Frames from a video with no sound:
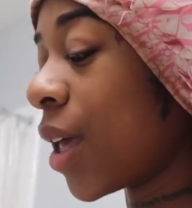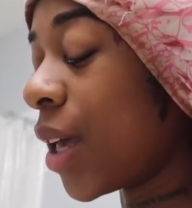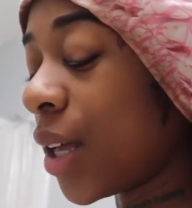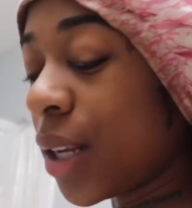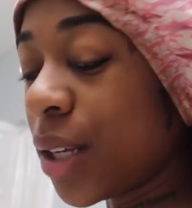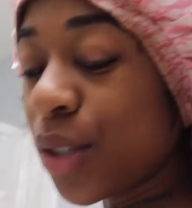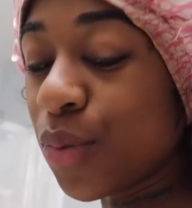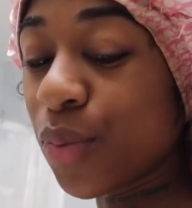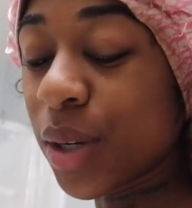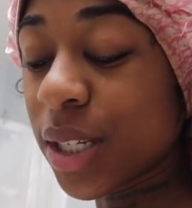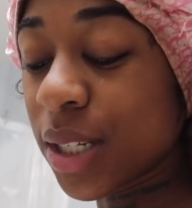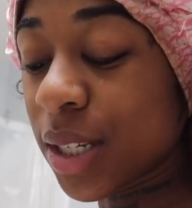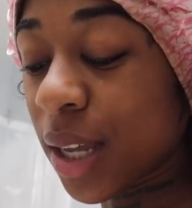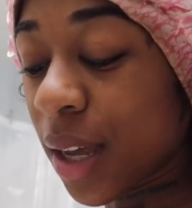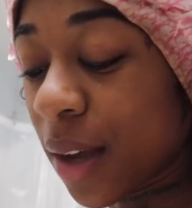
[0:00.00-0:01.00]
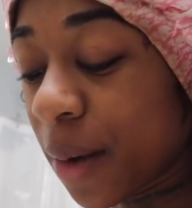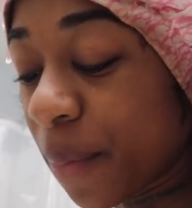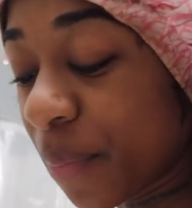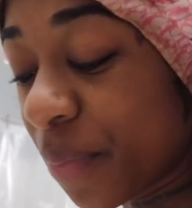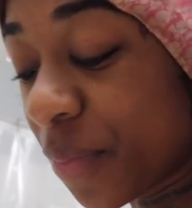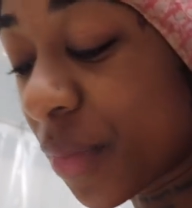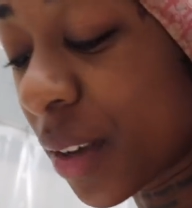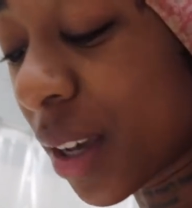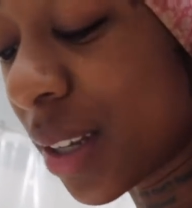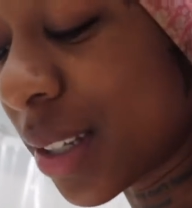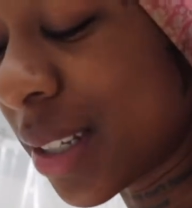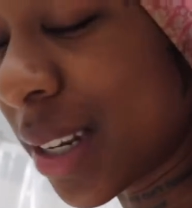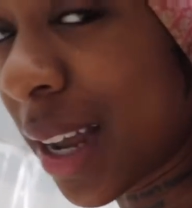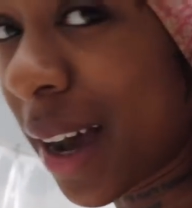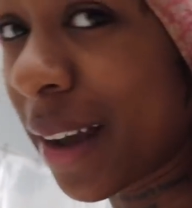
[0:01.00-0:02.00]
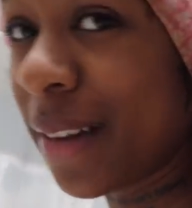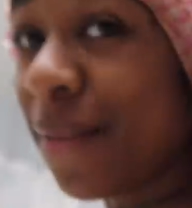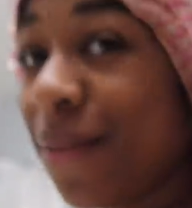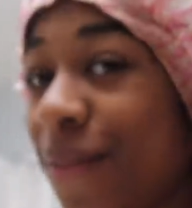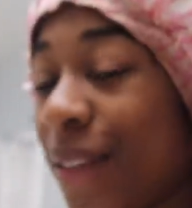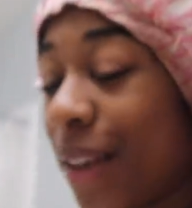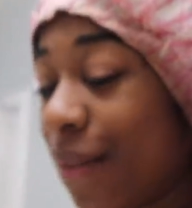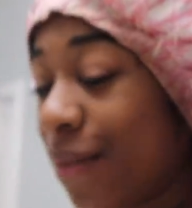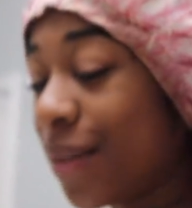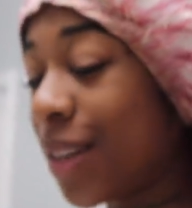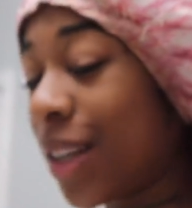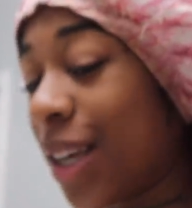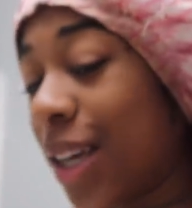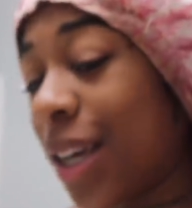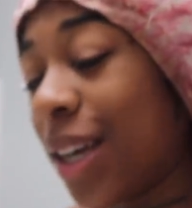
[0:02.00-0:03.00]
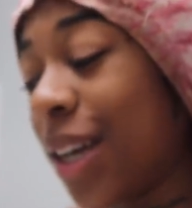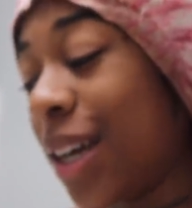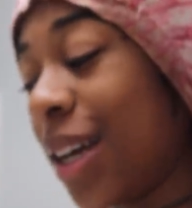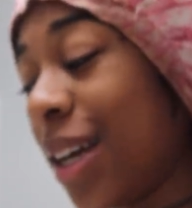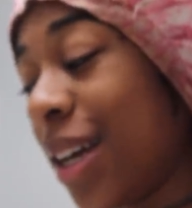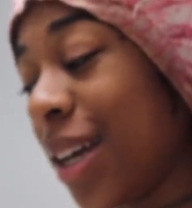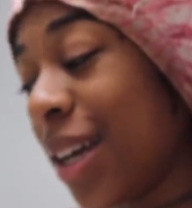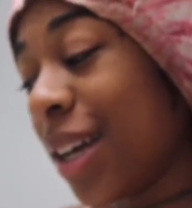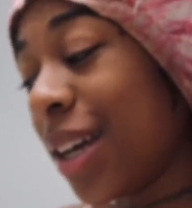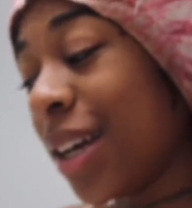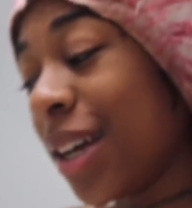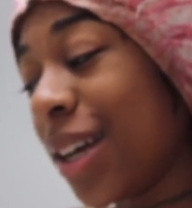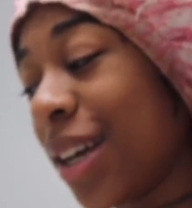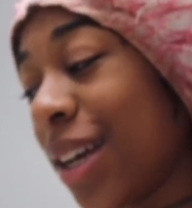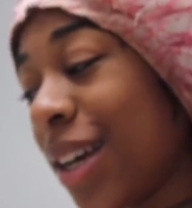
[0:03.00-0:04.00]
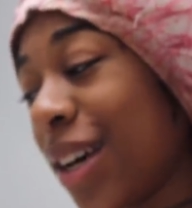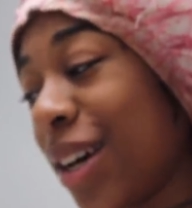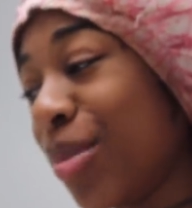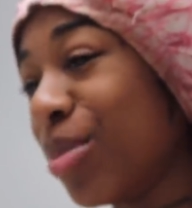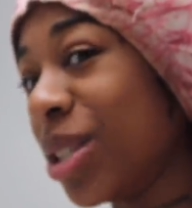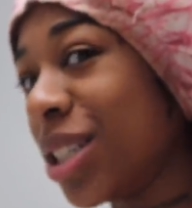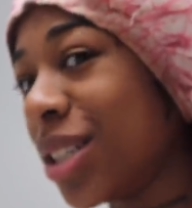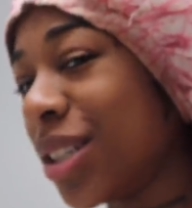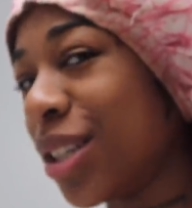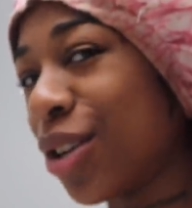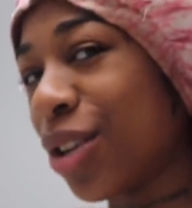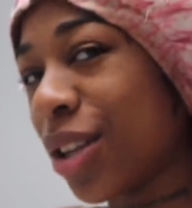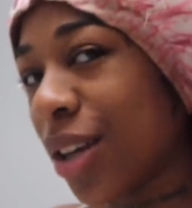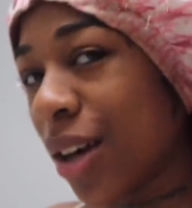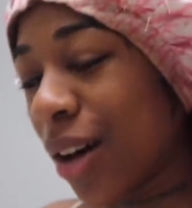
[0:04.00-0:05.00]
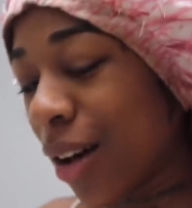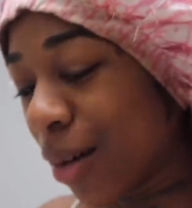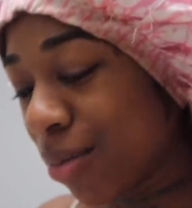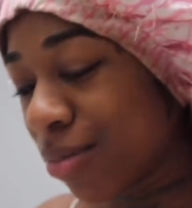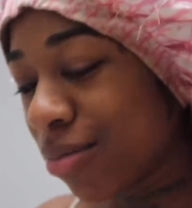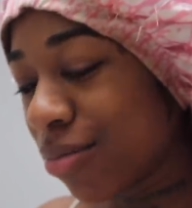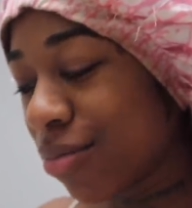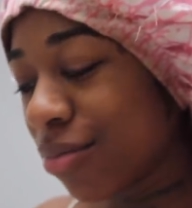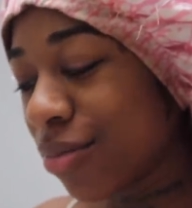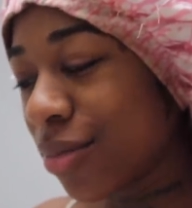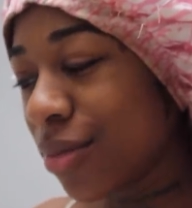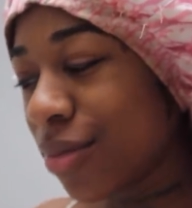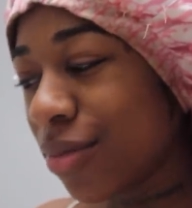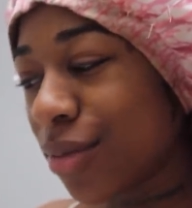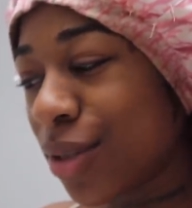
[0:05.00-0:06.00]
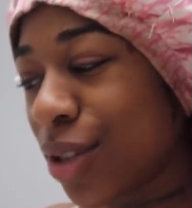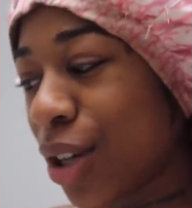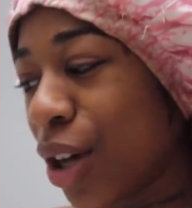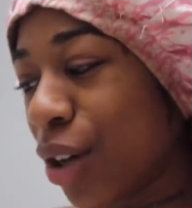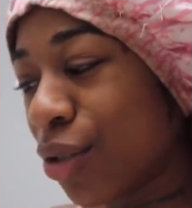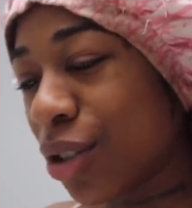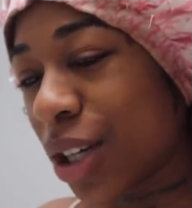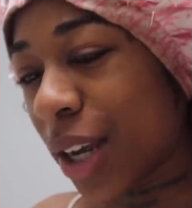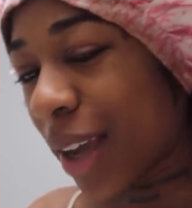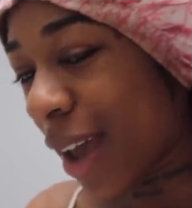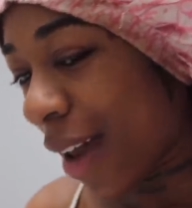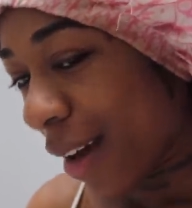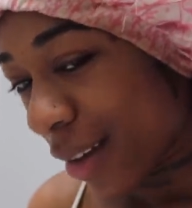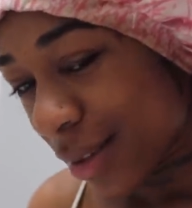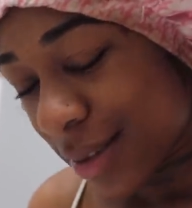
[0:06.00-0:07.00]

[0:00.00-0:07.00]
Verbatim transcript: It is Wednesday. It's 9.50. And a bitch is literally up to go shake ass